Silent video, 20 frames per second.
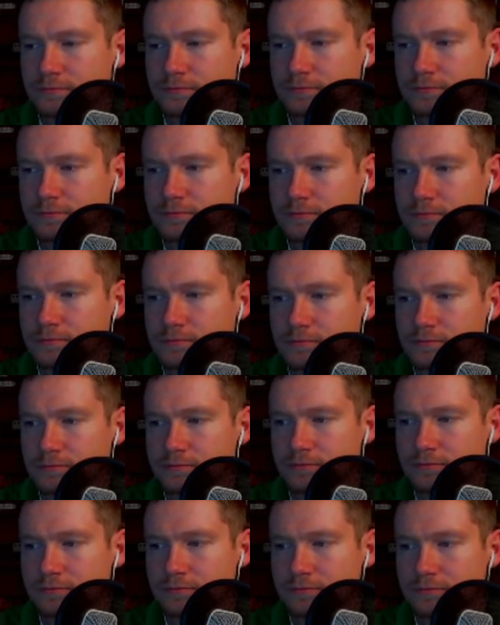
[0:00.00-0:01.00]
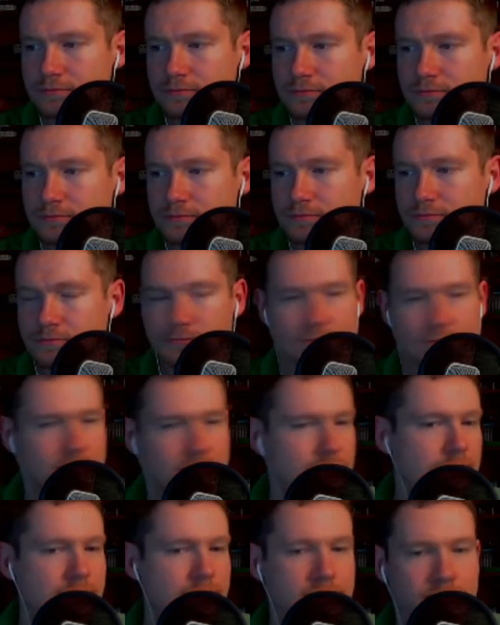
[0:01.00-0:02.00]

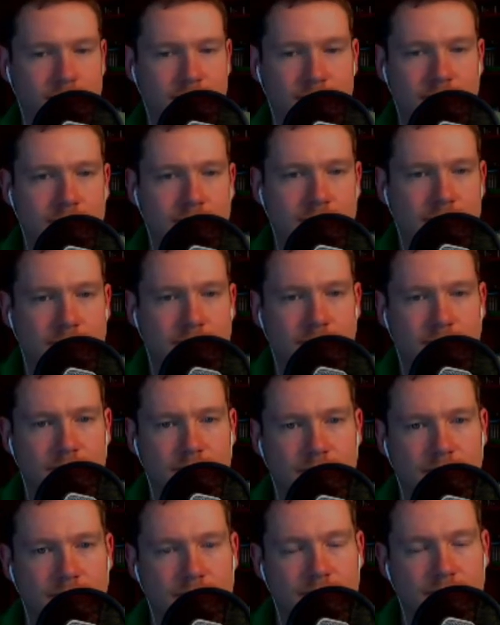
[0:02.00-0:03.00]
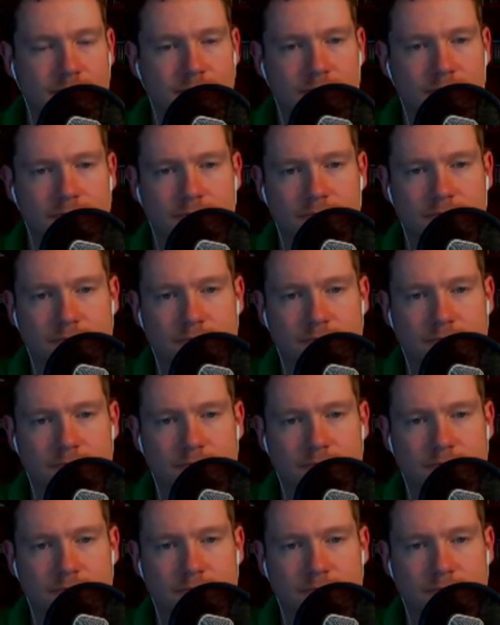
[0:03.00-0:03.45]
(silent)